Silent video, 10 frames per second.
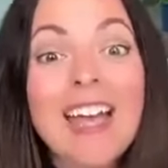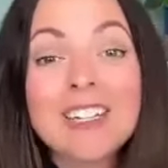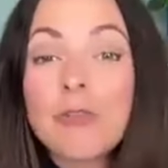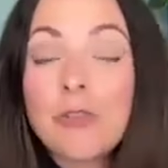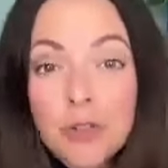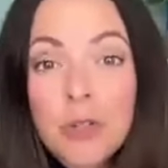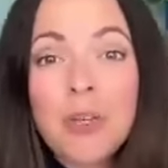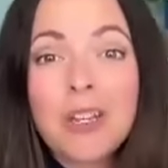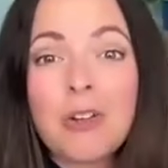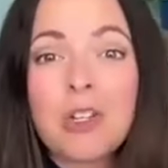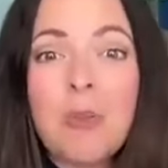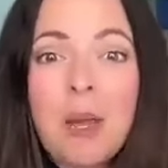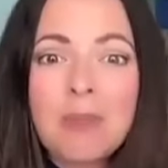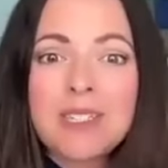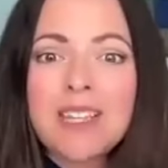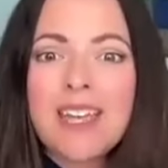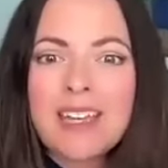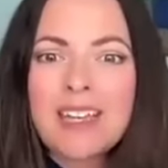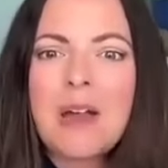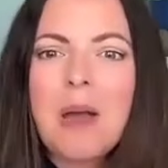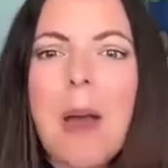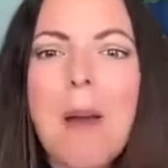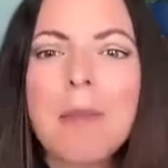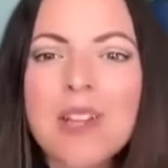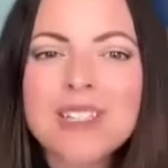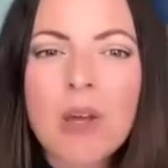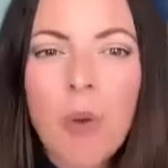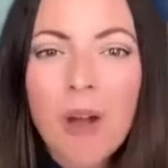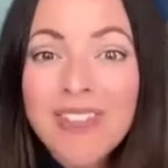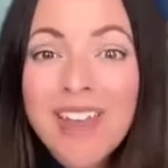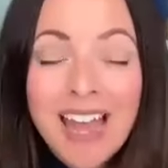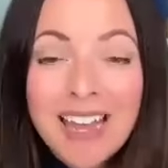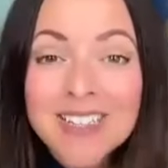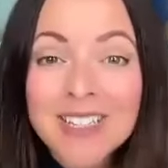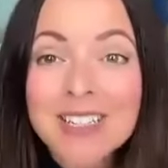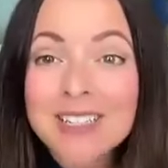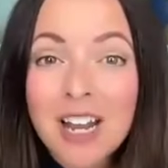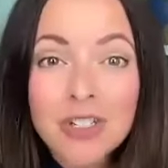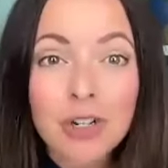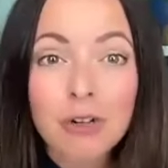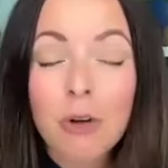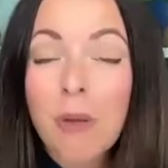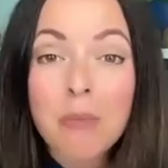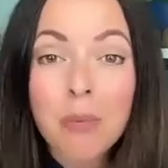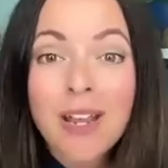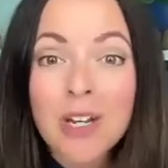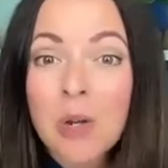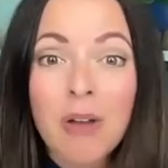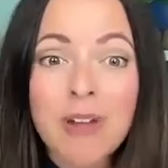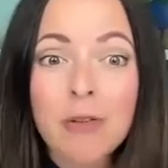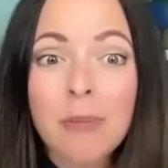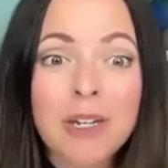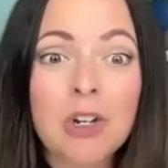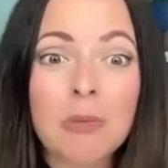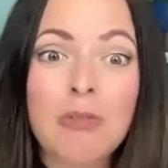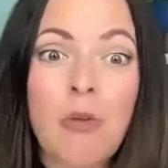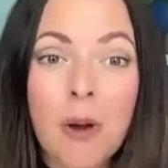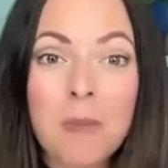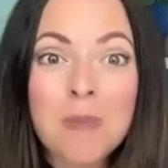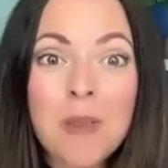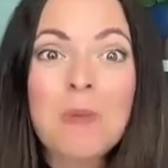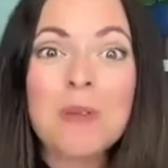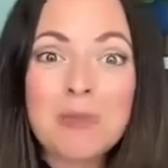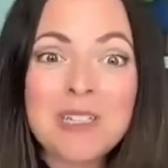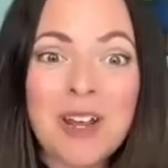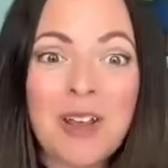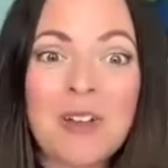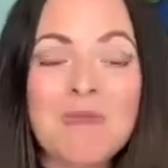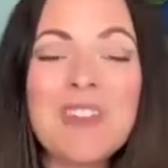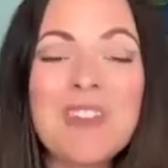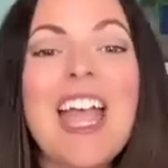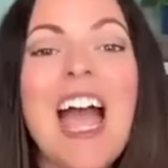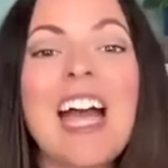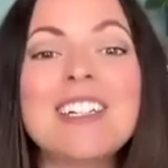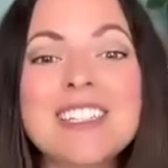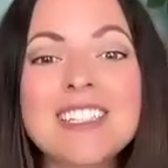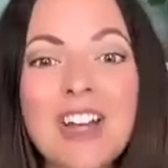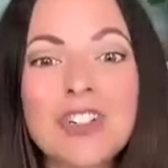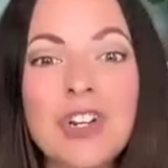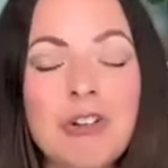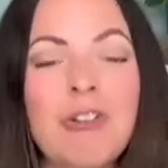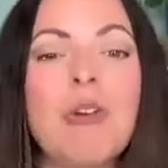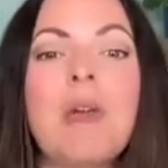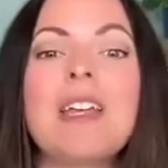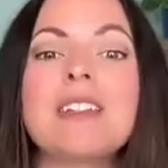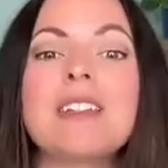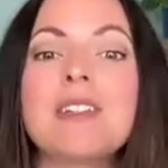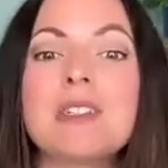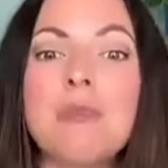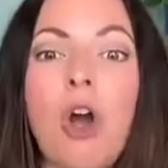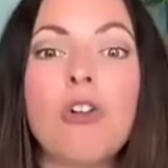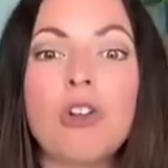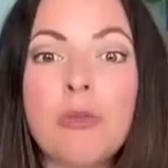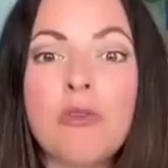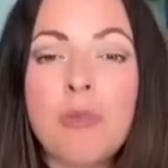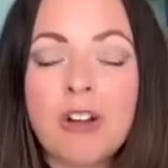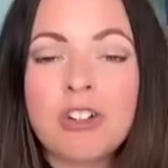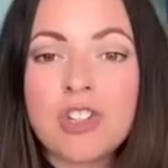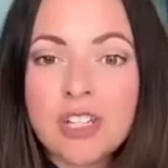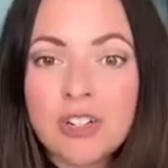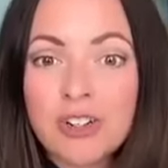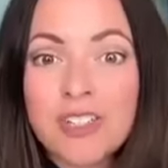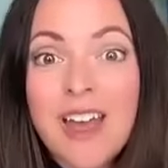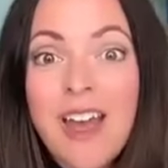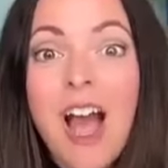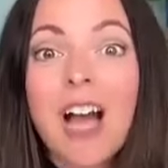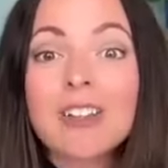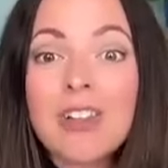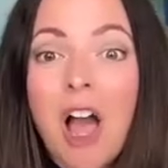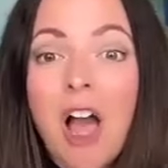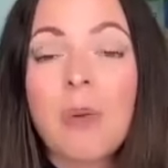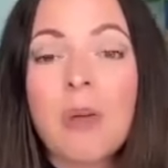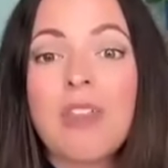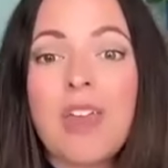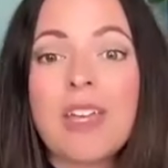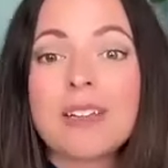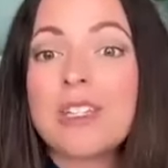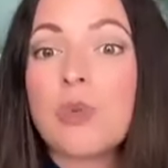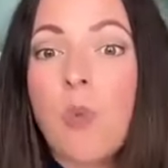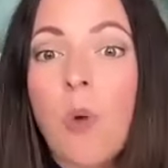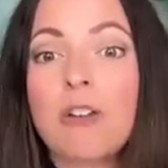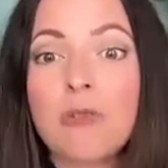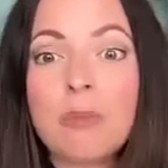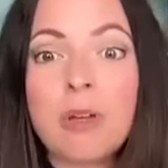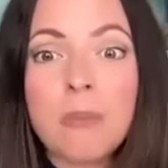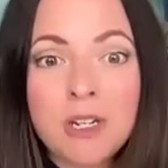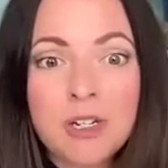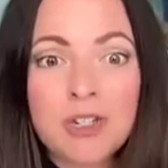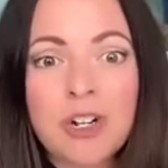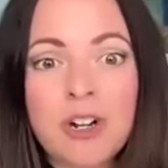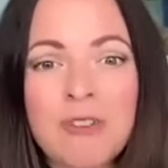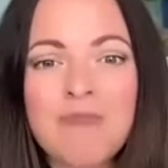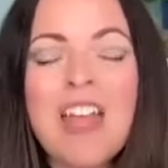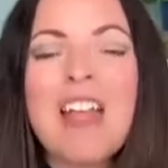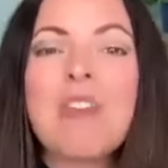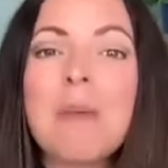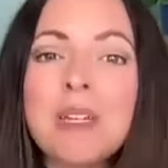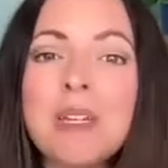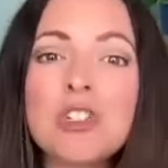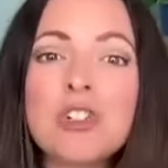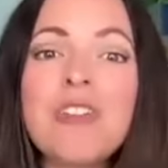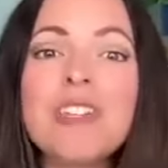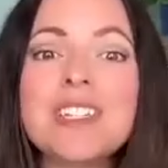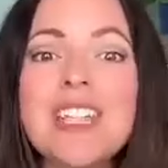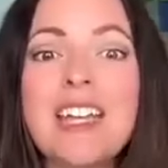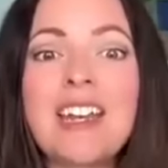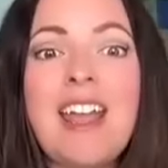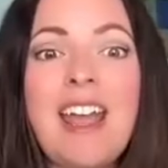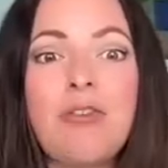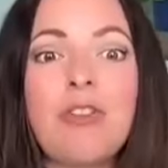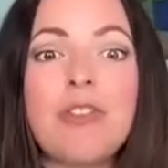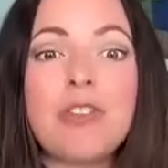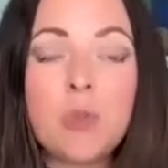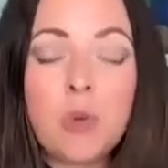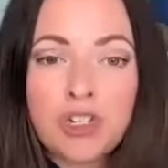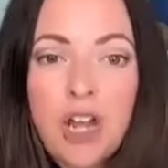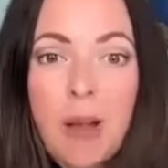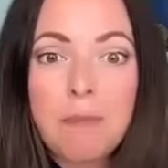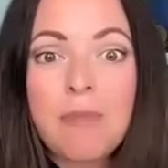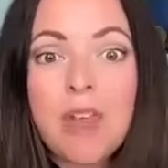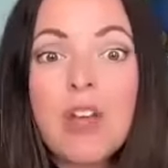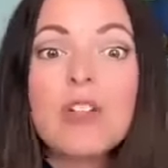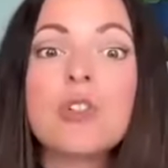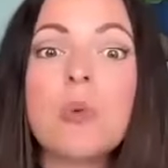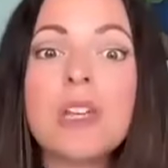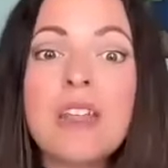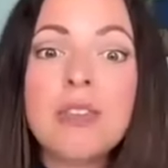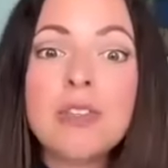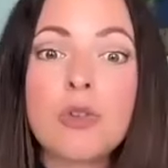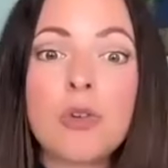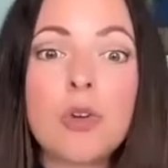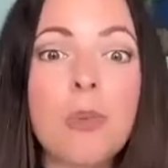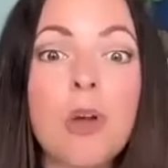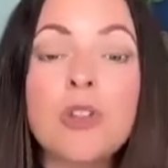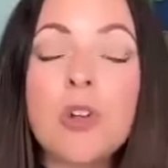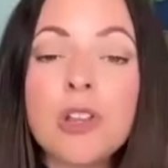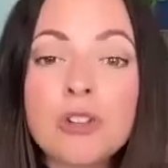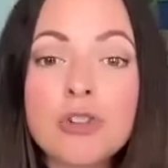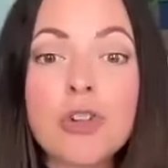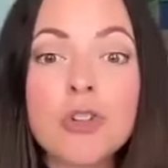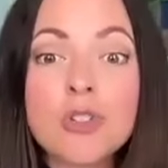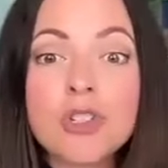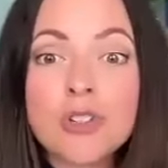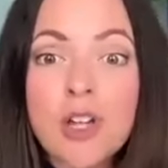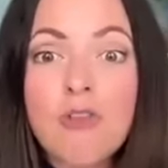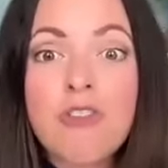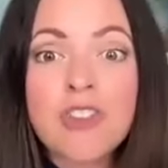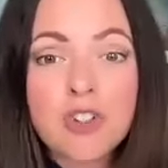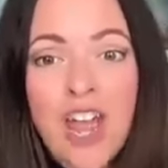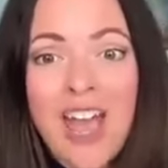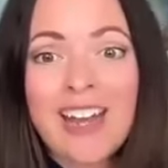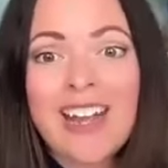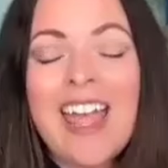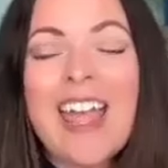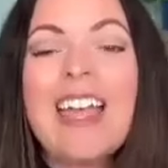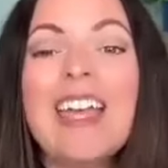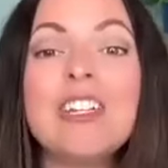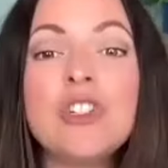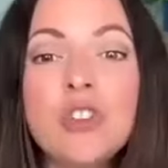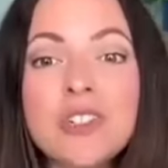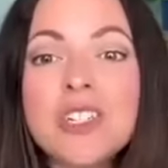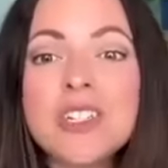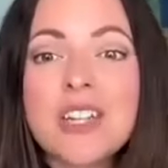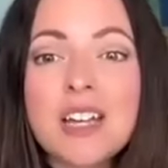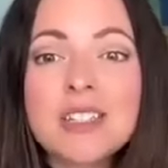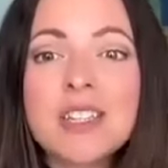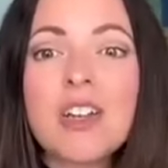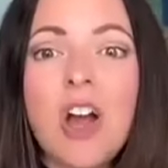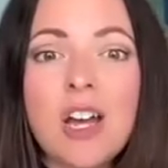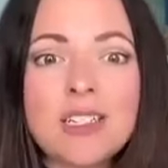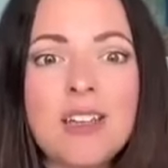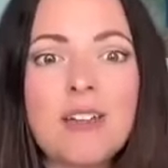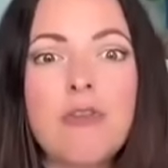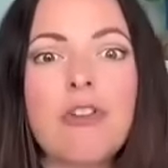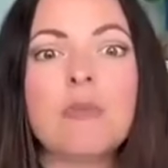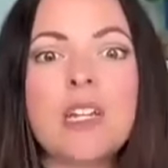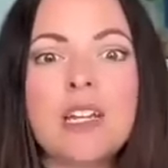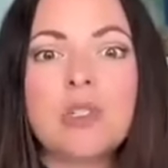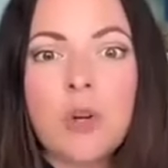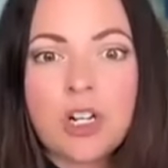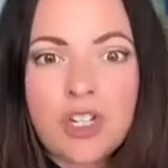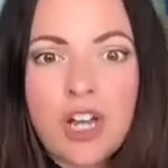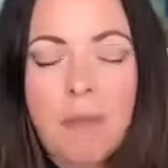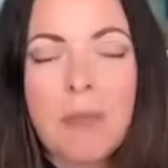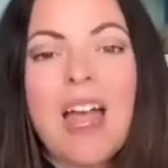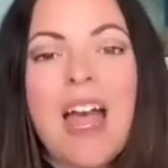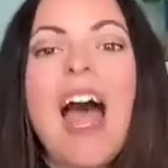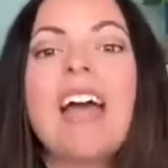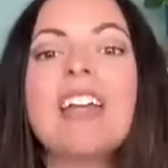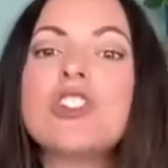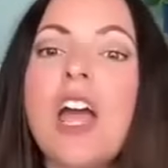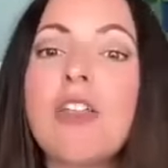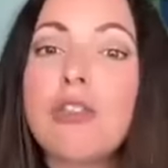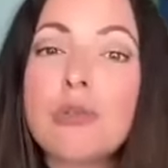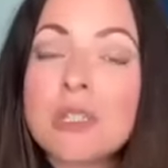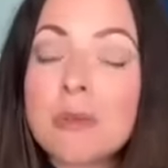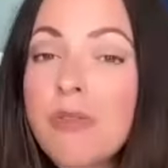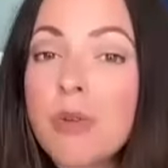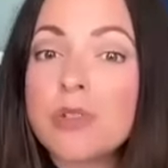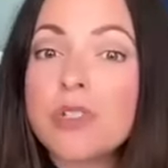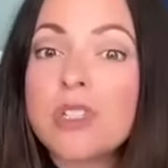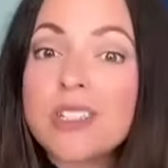And if you're new here, you might be saying, Melissa, what the heck is a discussion group? I'm brand new. I've never been here before. Well, let me tell you. A discussion group is a small group of parish leaders, along with at least one rebuilt minister, that meets during the second half of this workshop. So, in this group, you'll introduce yourself in the chat and you'll discuss the content from today's workshop and chat through some of those